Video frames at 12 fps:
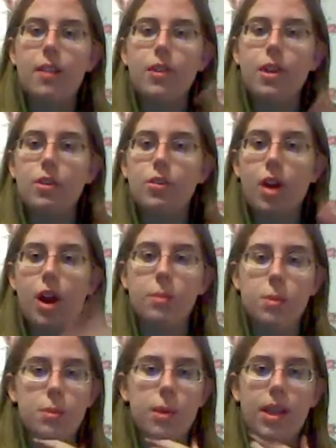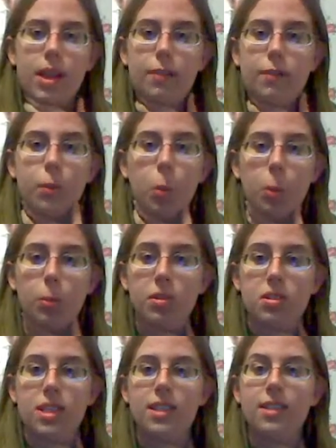If it drops by like
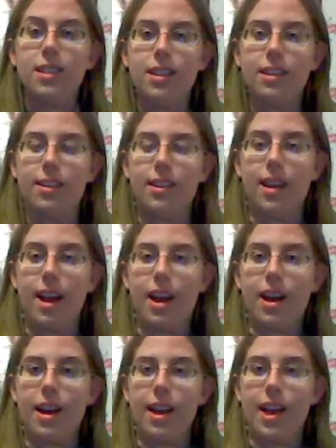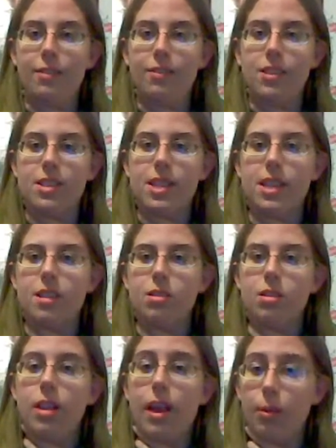4%, then I have a C,
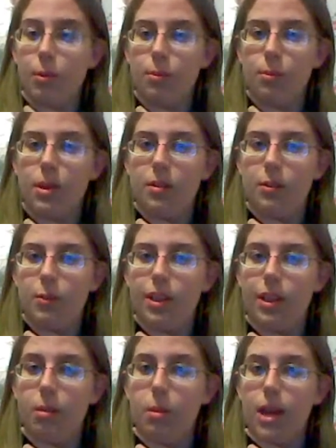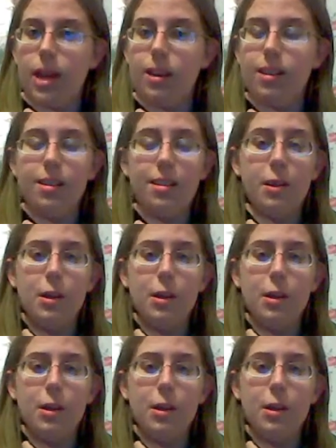so that would be really bad.